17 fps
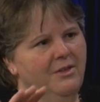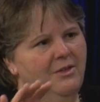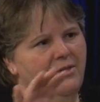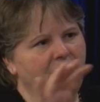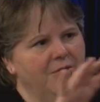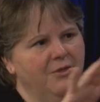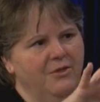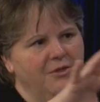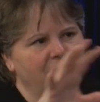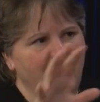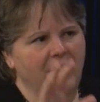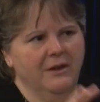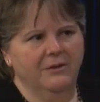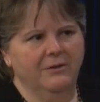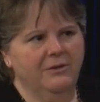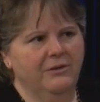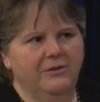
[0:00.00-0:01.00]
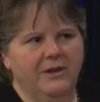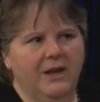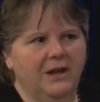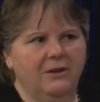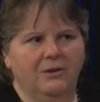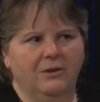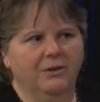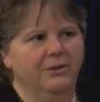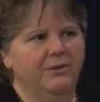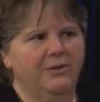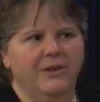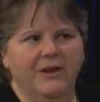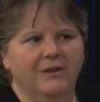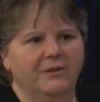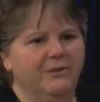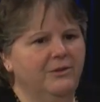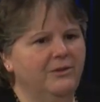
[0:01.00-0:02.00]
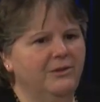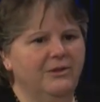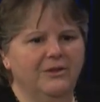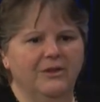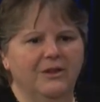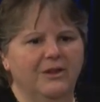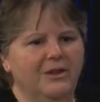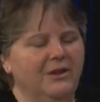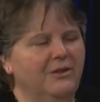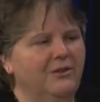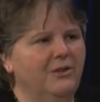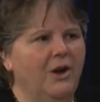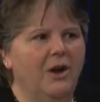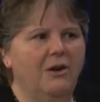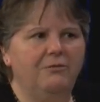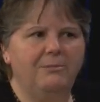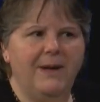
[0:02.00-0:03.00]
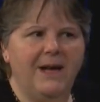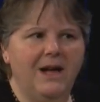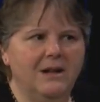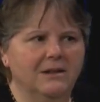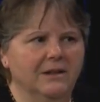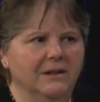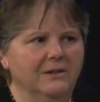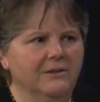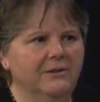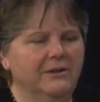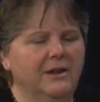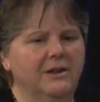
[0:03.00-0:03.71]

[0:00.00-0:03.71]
things settle, things, it's off balance,